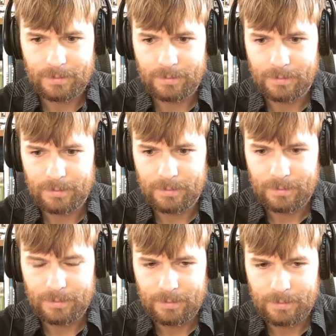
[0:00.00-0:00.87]

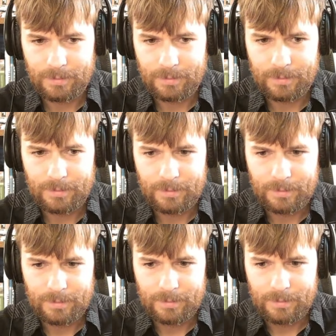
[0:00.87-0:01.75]

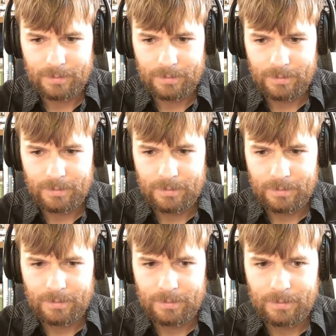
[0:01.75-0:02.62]

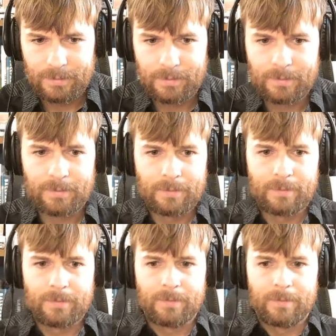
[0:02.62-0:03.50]

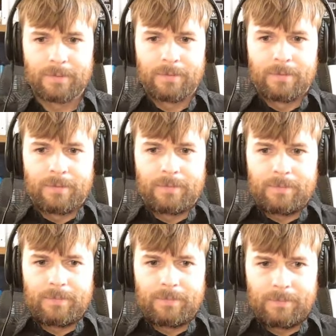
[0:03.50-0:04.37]

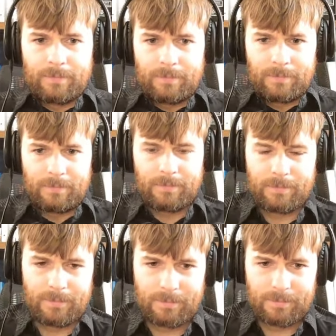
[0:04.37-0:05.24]

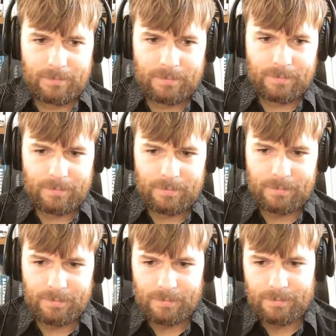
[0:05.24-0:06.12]

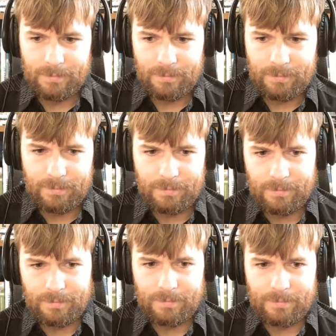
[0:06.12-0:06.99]

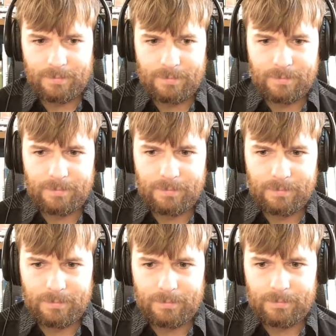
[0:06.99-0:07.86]

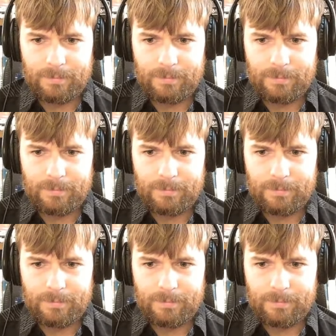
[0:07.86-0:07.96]
(not speaking)